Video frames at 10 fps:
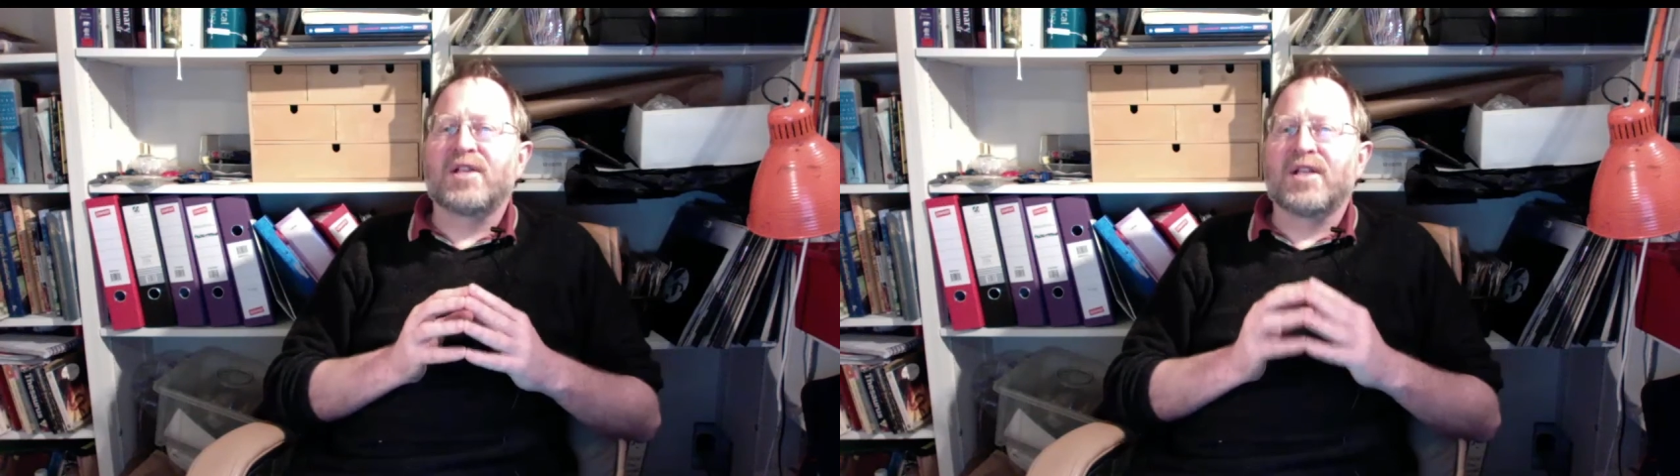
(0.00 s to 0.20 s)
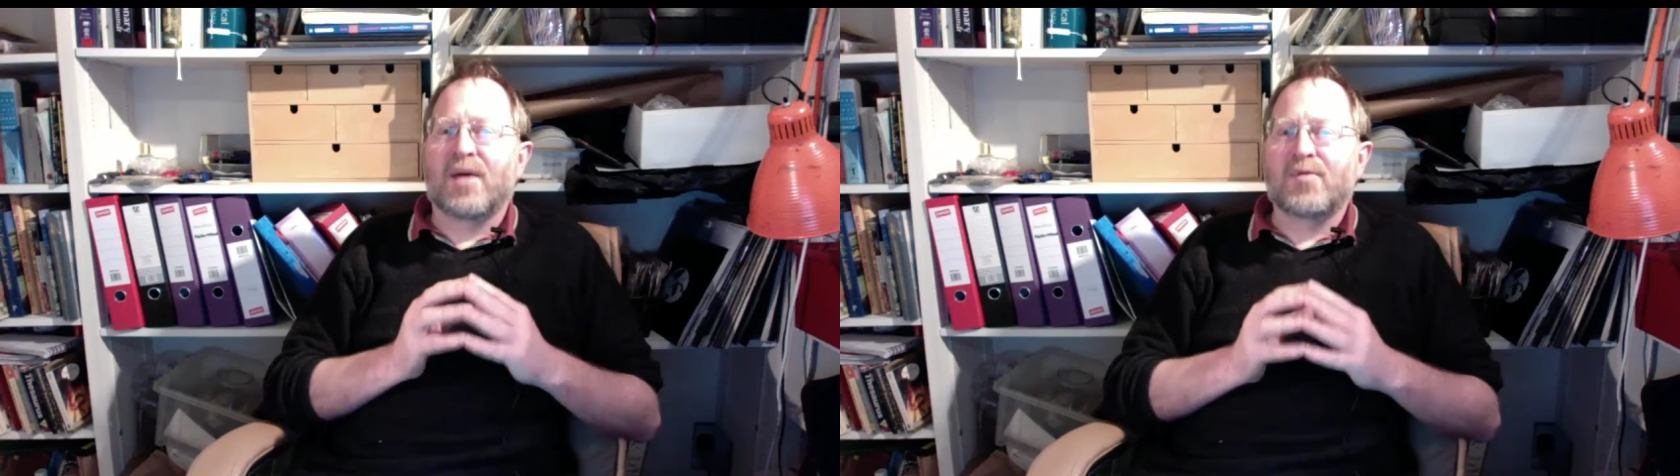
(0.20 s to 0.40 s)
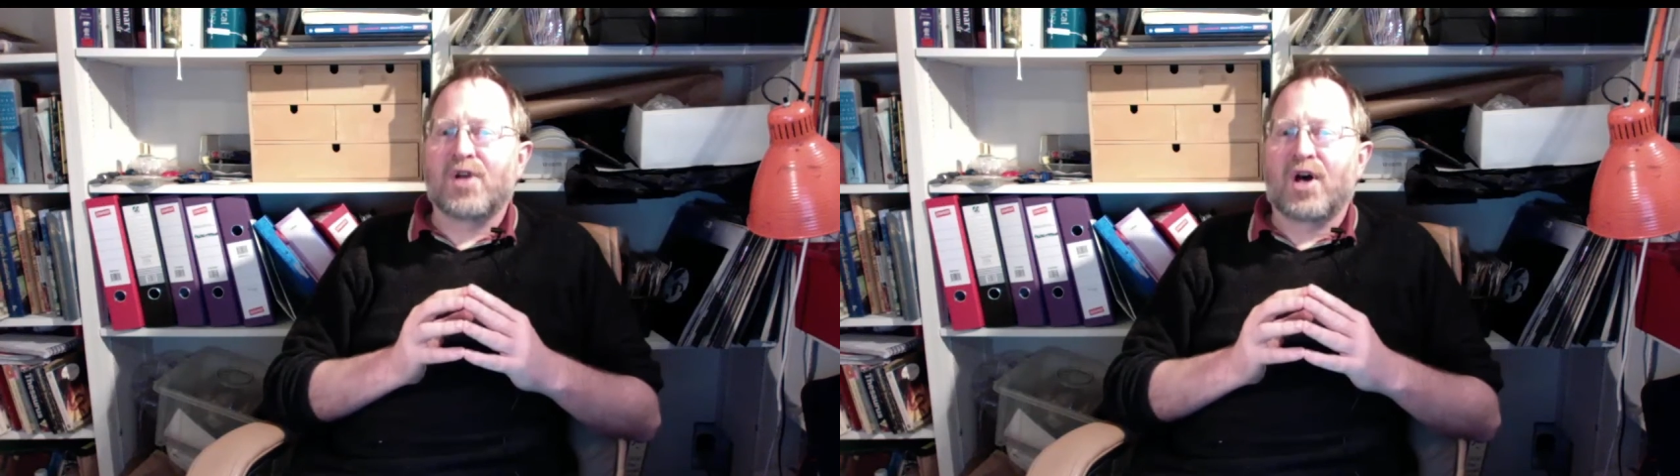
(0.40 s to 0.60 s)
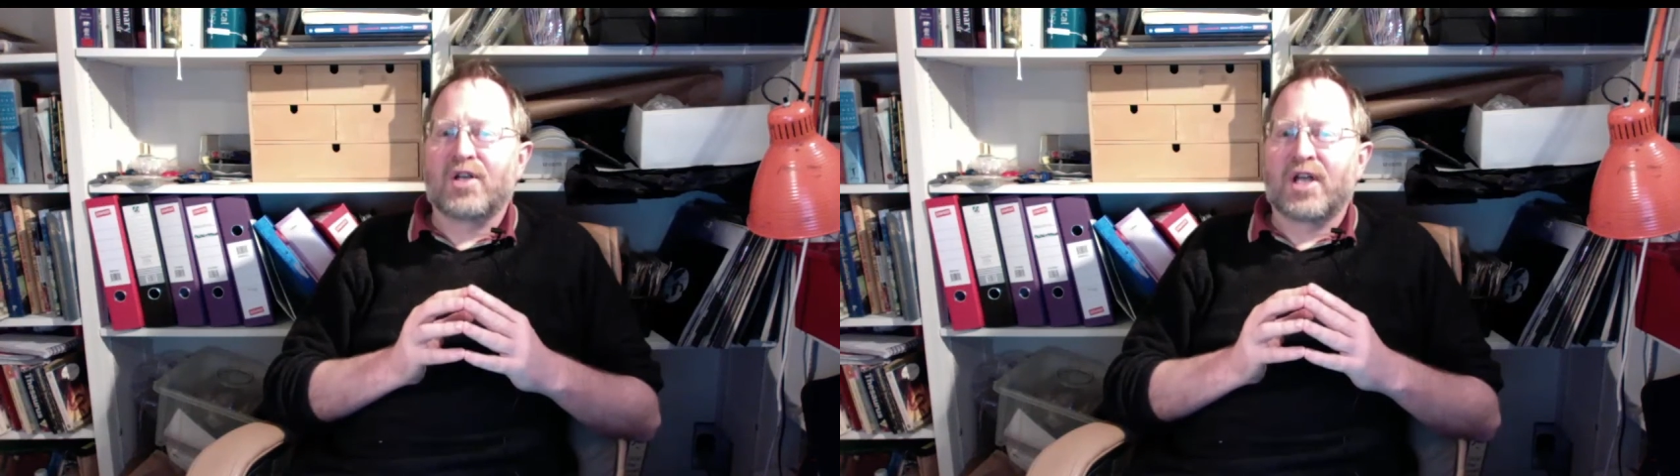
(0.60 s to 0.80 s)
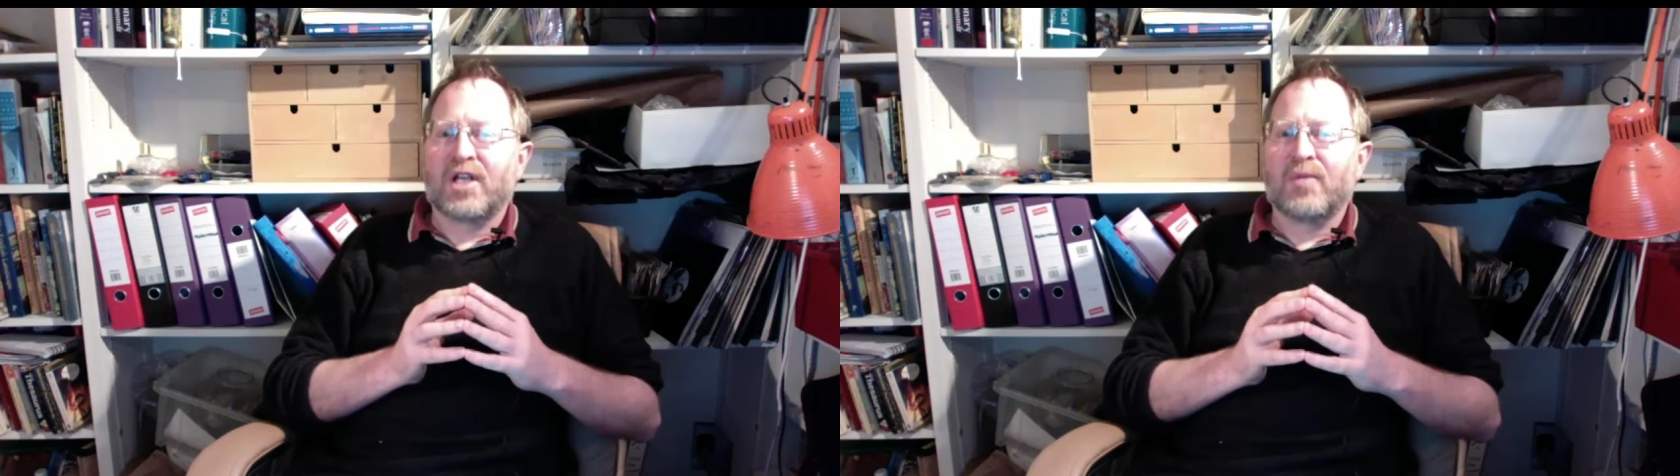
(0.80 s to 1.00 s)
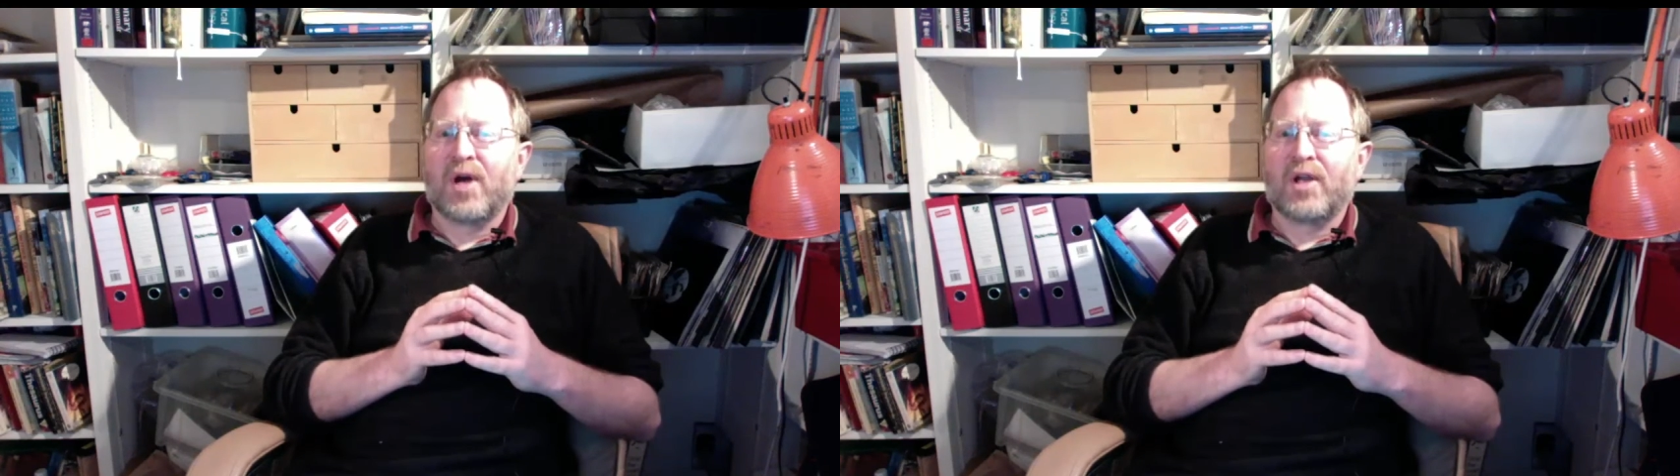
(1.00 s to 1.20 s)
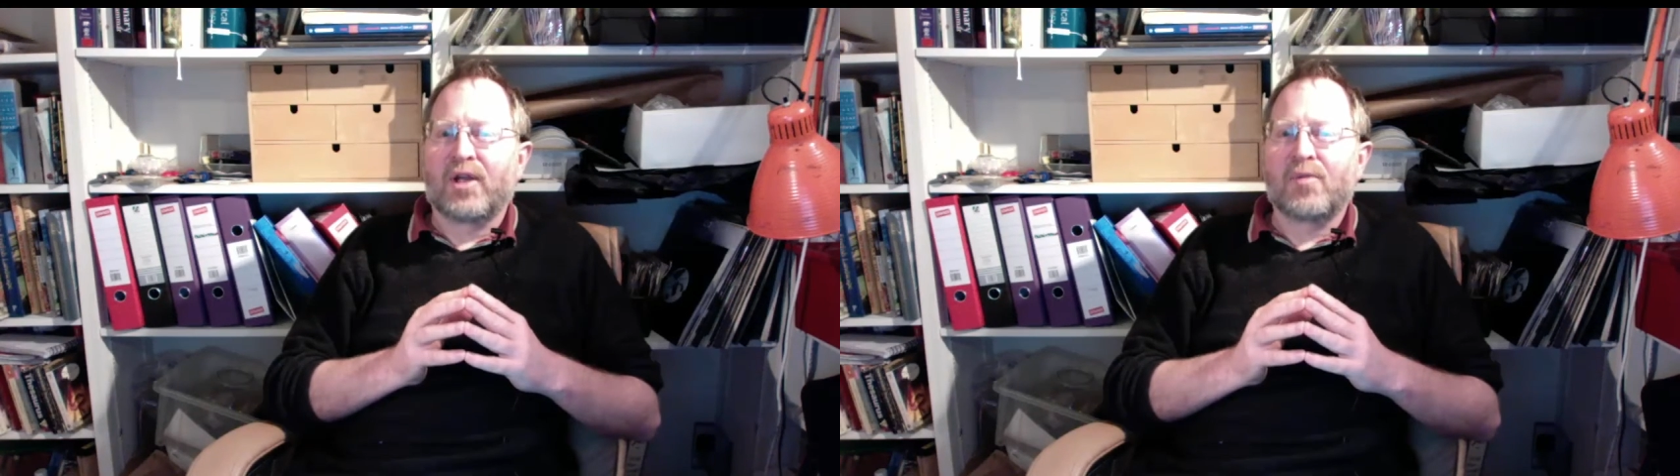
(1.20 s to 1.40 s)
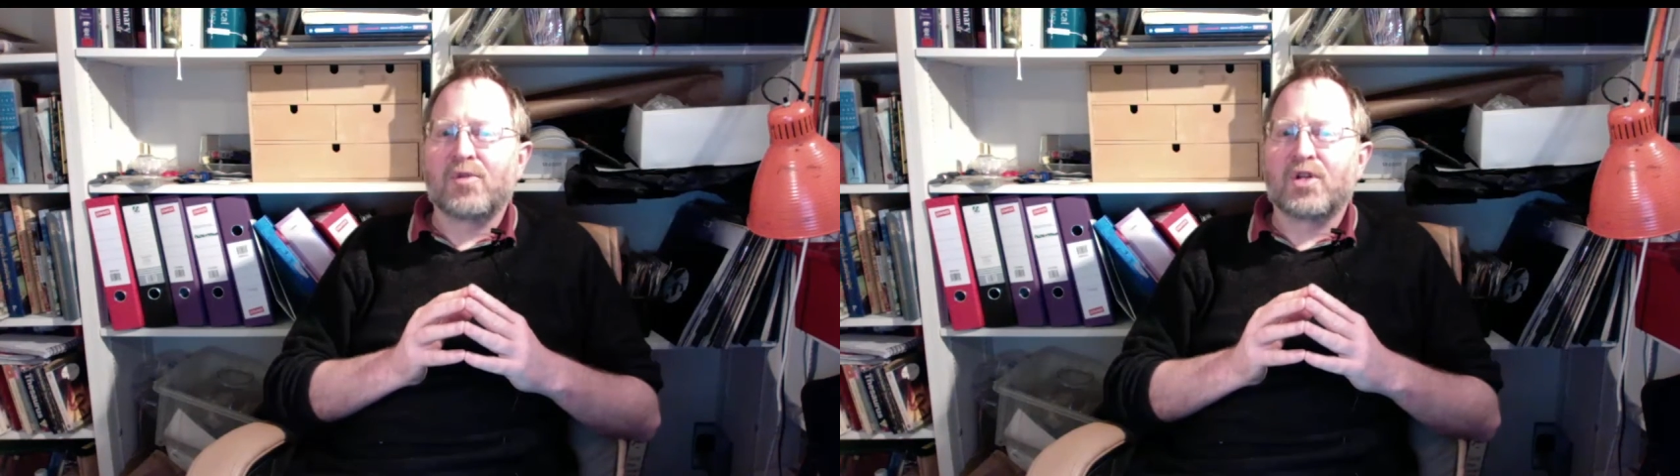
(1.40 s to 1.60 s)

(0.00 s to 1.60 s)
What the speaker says: undermining their positions.